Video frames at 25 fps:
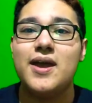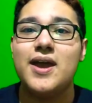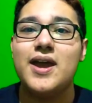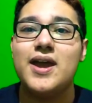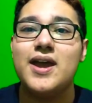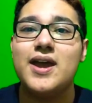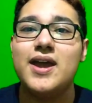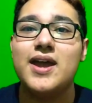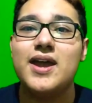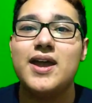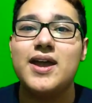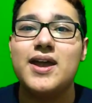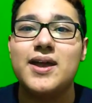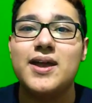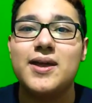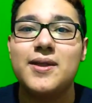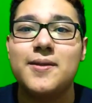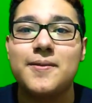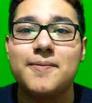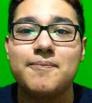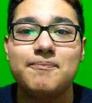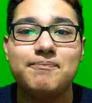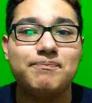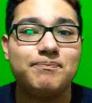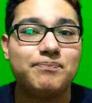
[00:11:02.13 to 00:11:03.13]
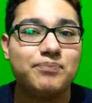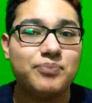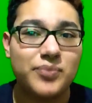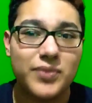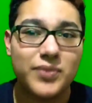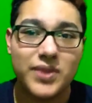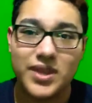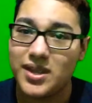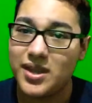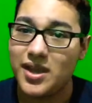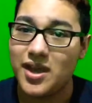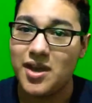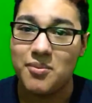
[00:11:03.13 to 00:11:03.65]
And
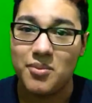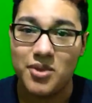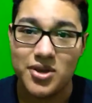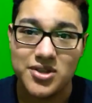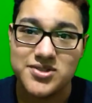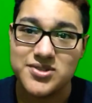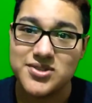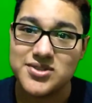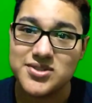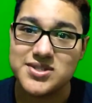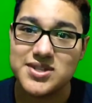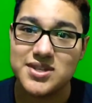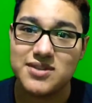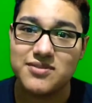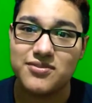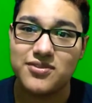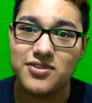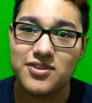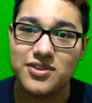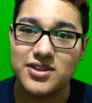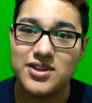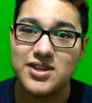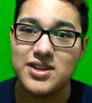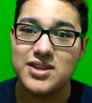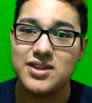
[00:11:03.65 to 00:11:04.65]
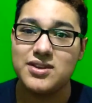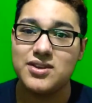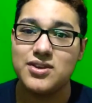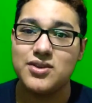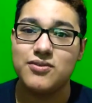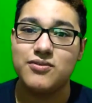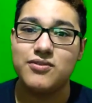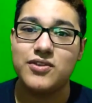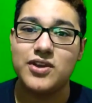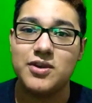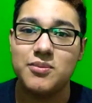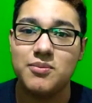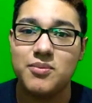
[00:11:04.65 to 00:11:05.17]
I'm also excited for the
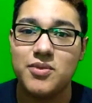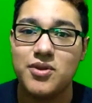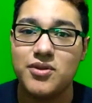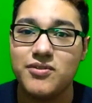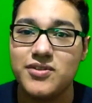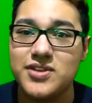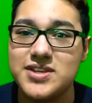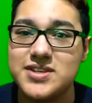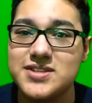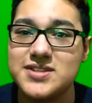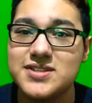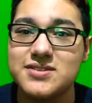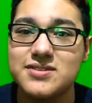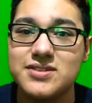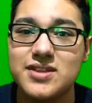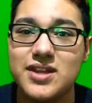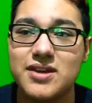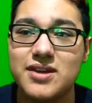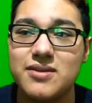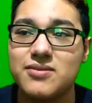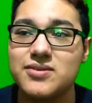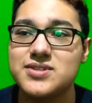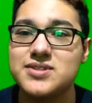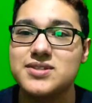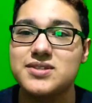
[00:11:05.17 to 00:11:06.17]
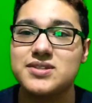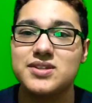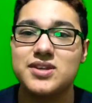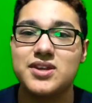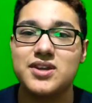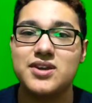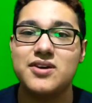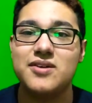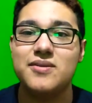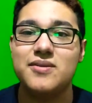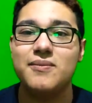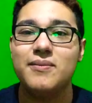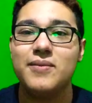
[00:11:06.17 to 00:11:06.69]
new Venom movies that's to
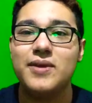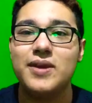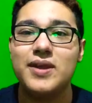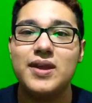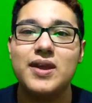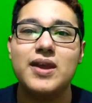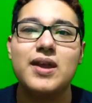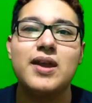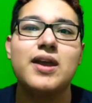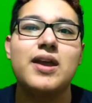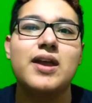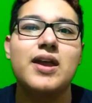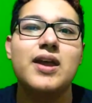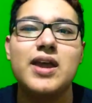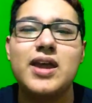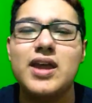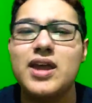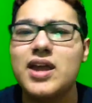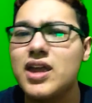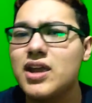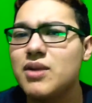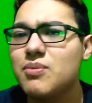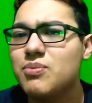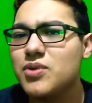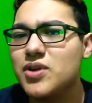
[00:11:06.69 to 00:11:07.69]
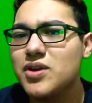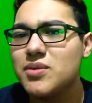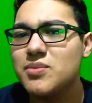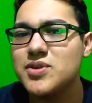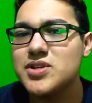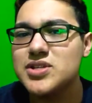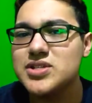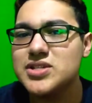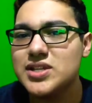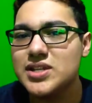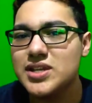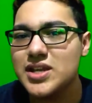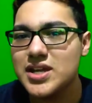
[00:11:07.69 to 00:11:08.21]
come. And pretty
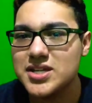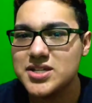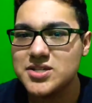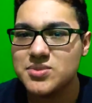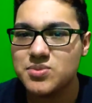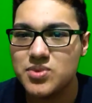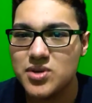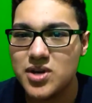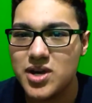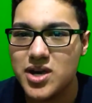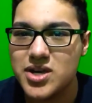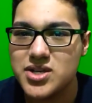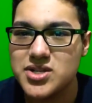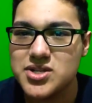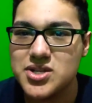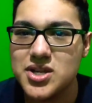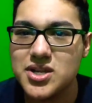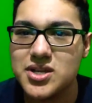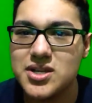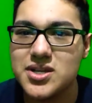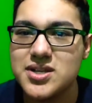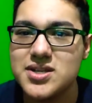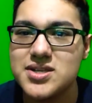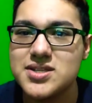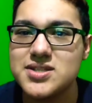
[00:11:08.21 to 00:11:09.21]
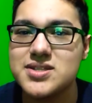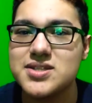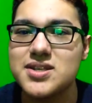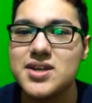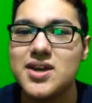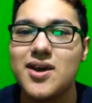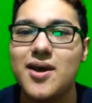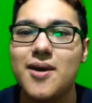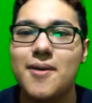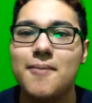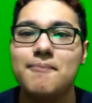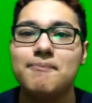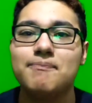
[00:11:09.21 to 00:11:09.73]
much the next project is
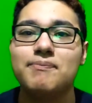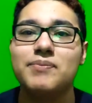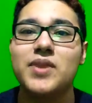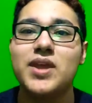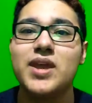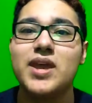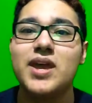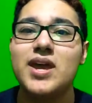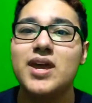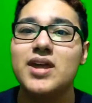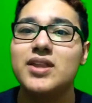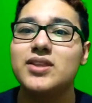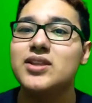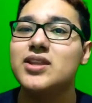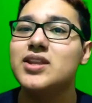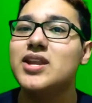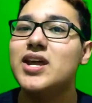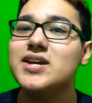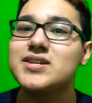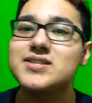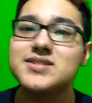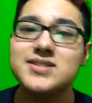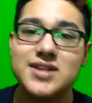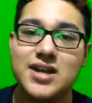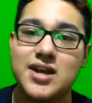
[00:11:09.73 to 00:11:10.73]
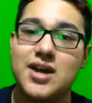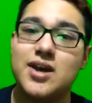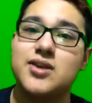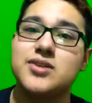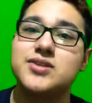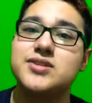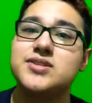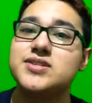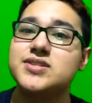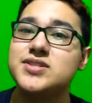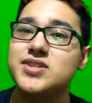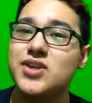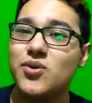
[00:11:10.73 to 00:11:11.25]
next
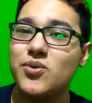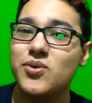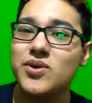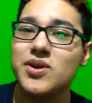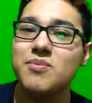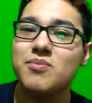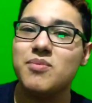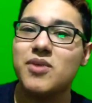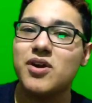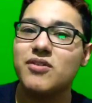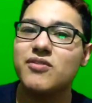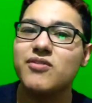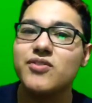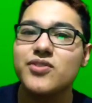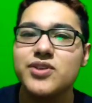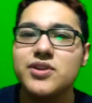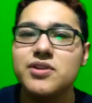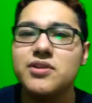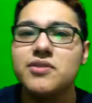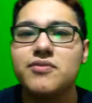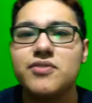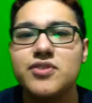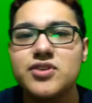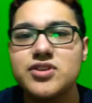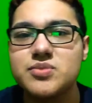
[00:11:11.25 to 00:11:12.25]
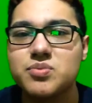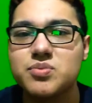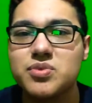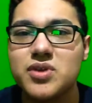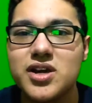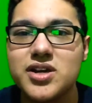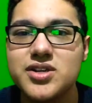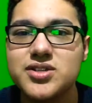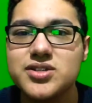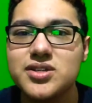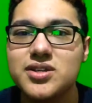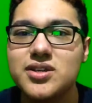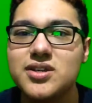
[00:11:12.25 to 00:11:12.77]
Sony Marvel Universe
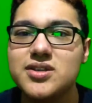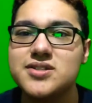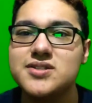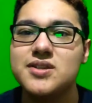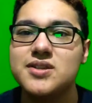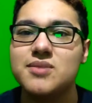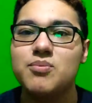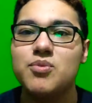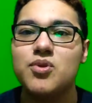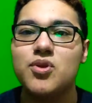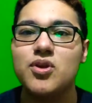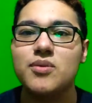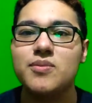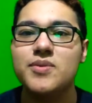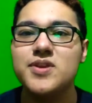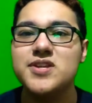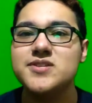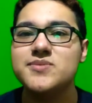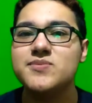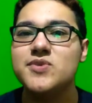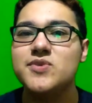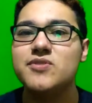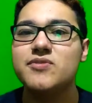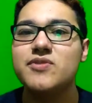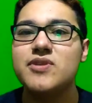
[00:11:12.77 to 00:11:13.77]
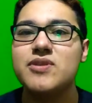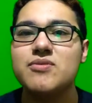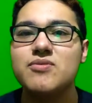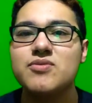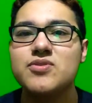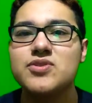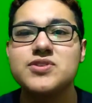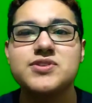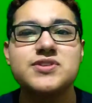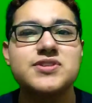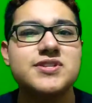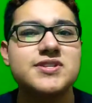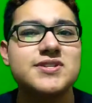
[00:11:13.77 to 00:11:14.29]
project is the Morbius movie,
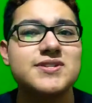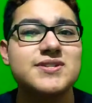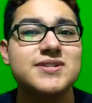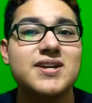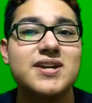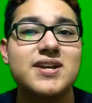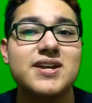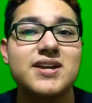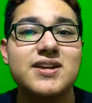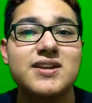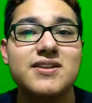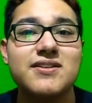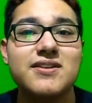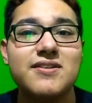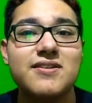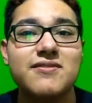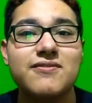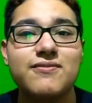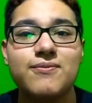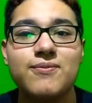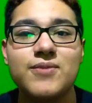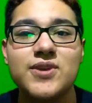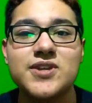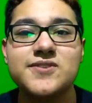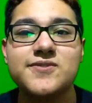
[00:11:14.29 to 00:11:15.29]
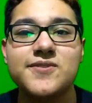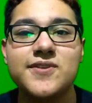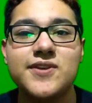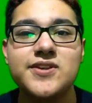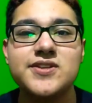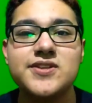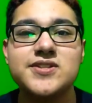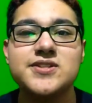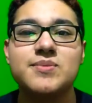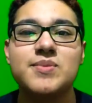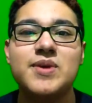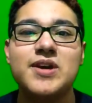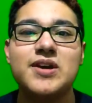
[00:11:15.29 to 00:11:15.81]
which I kind of have mixed
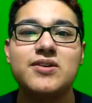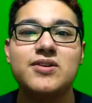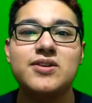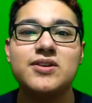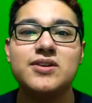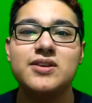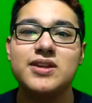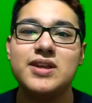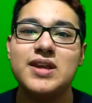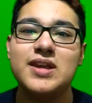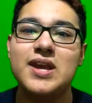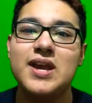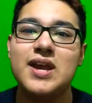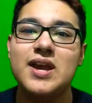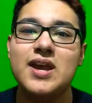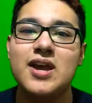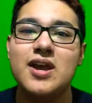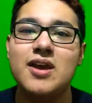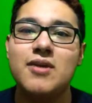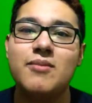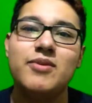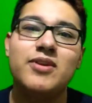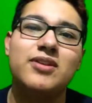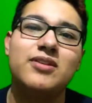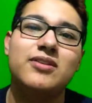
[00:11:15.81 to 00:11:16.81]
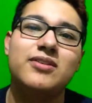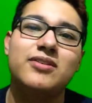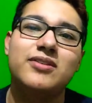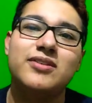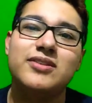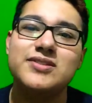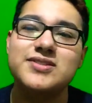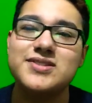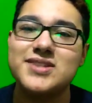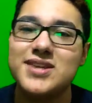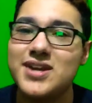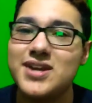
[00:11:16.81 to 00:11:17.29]
feelings about it, but